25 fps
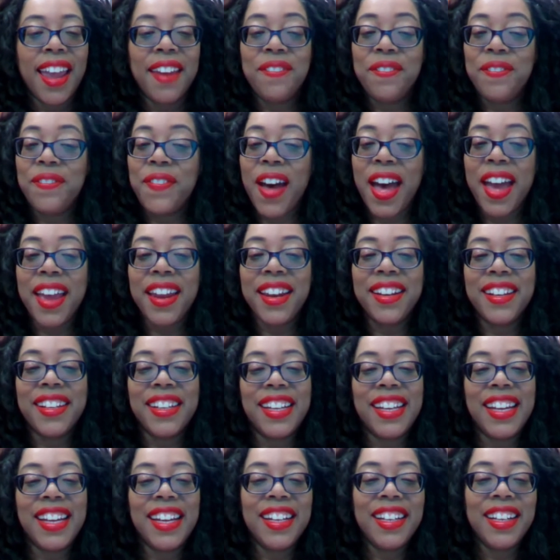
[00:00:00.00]
And
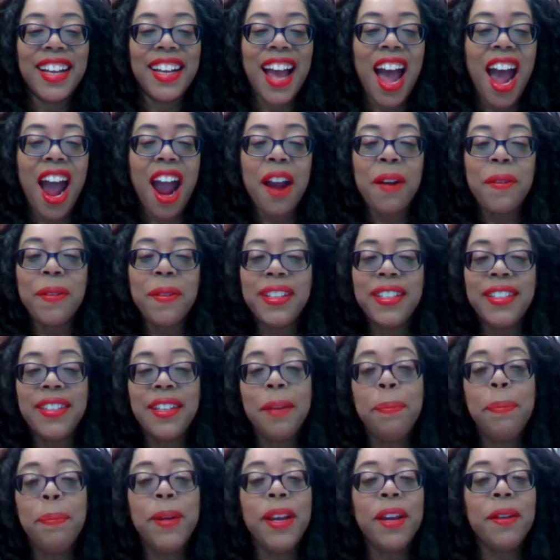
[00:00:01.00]
finally, our
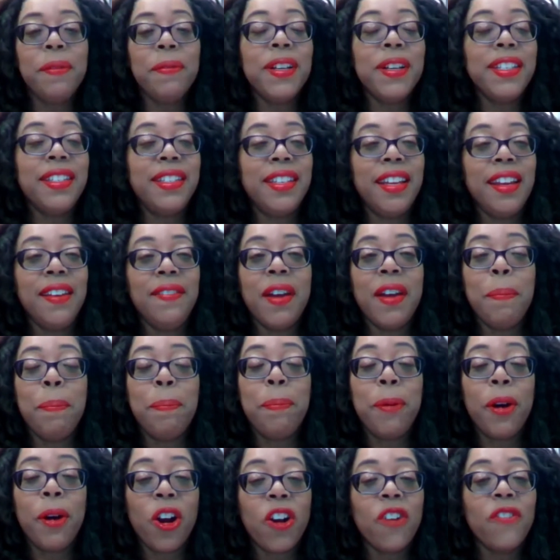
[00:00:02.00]
recipient received a
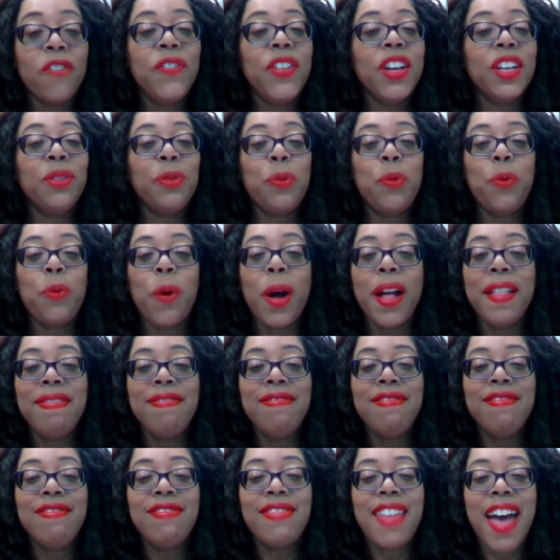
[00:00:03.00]
perfect
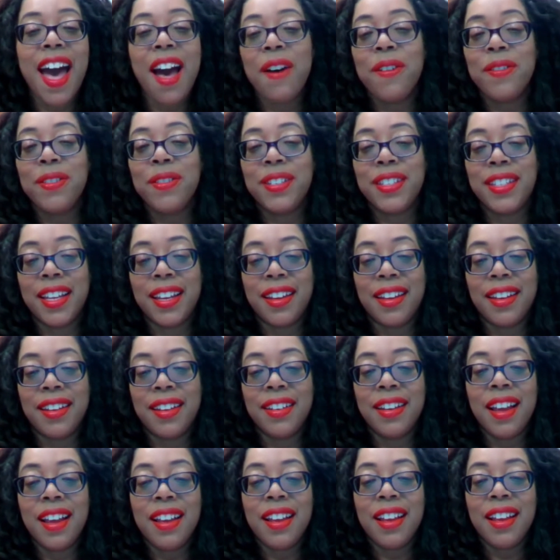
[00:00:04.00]

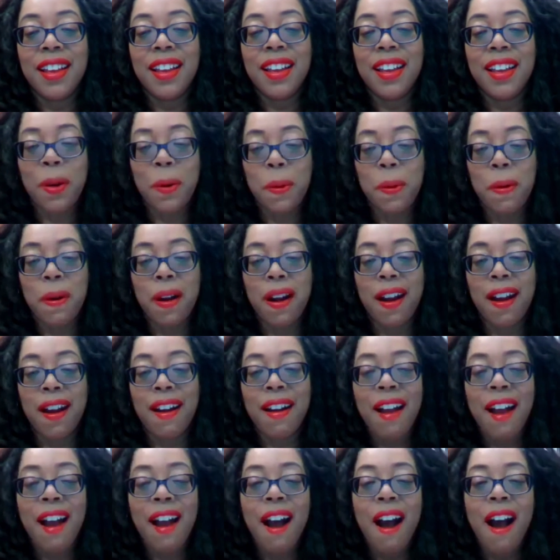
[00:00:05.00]
1,000
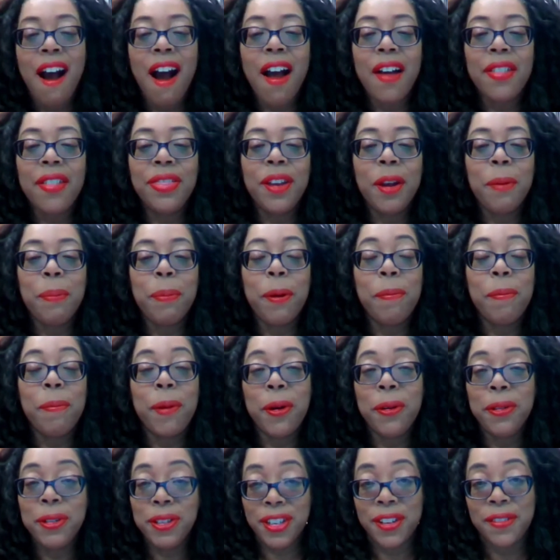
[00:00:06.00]
score on their
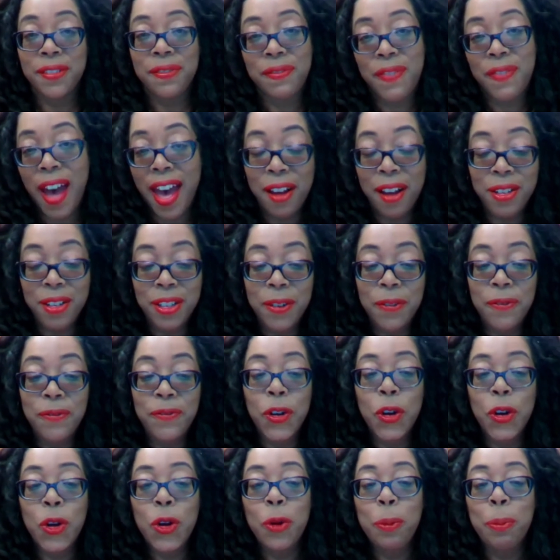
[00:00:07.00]
promotion file to
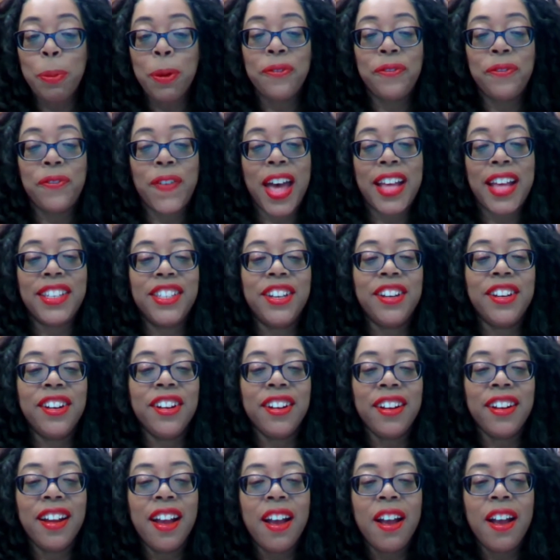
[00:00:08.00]
full
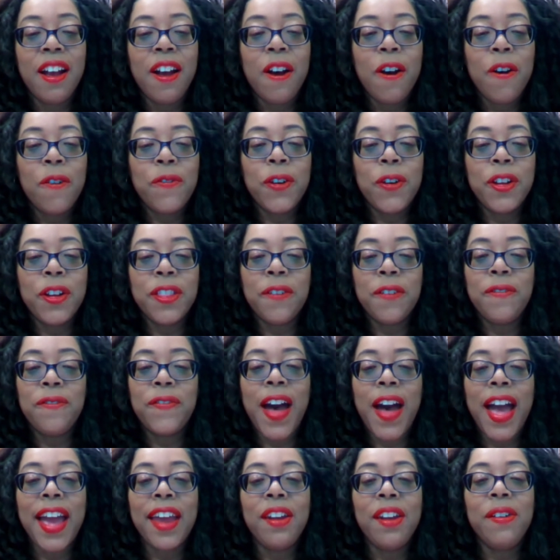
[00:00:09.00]
professor for the
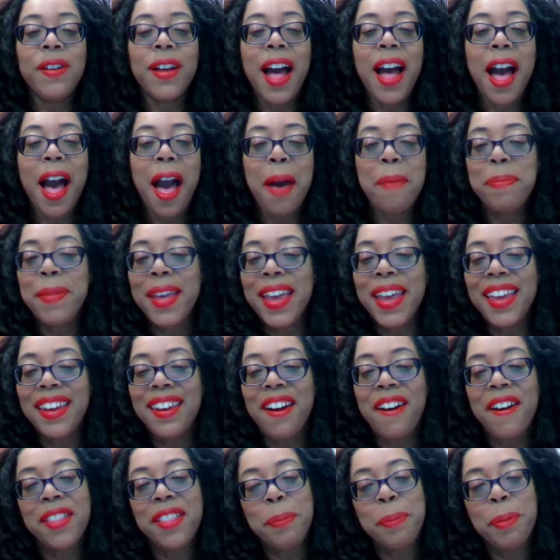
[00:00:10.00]
final comment
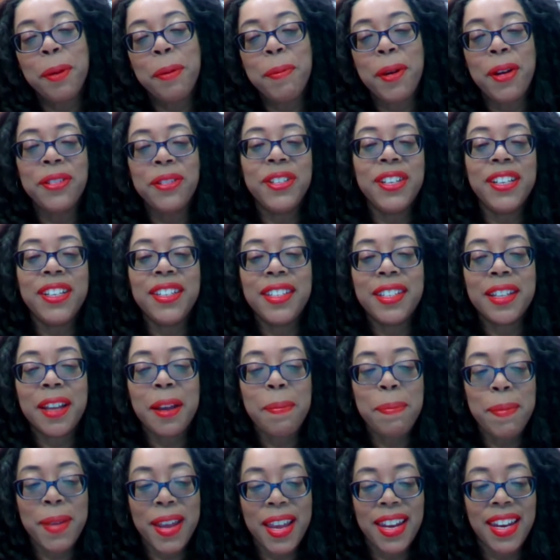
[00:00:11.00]
on the promotions
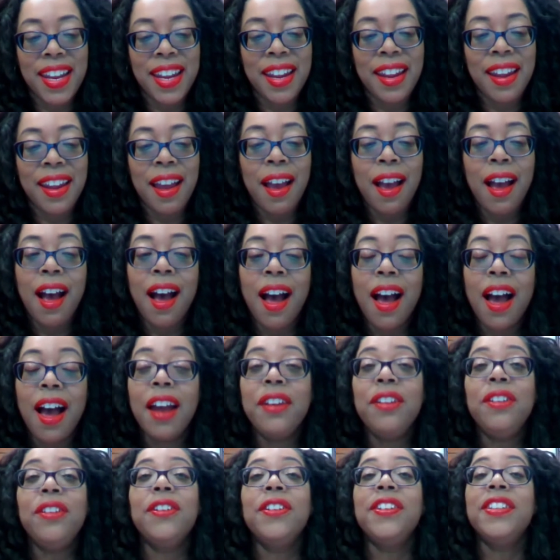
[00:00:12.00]
committee
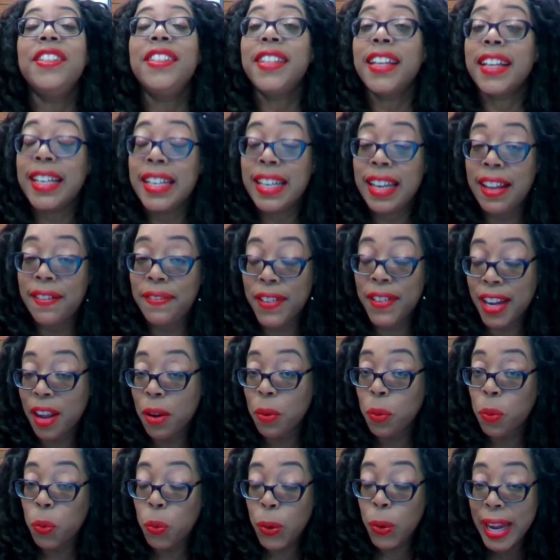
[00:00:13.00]
under
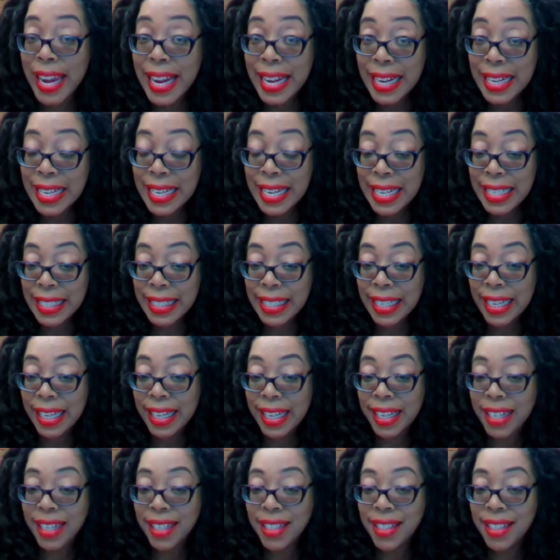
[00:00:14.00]
significant
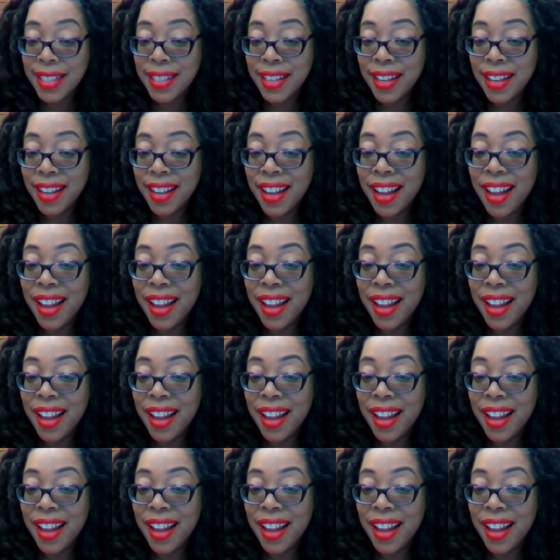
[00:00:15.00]
weaknesses.